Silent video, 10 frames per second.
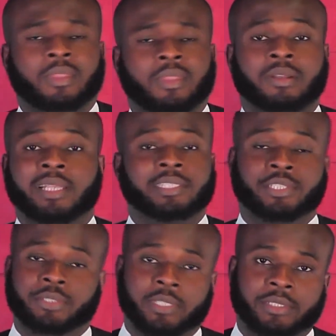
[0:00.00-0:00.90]
don't let it
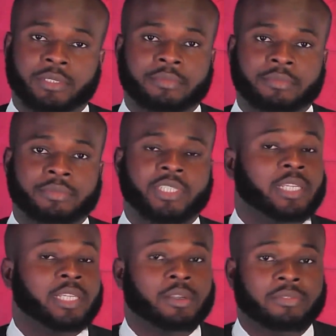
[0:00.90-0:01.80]
stress you. Just
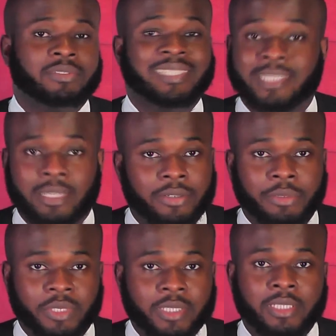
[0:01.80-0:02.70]
think of
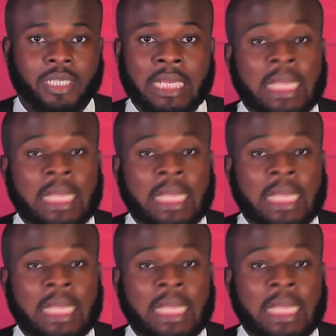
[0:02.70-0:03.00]
disagreement.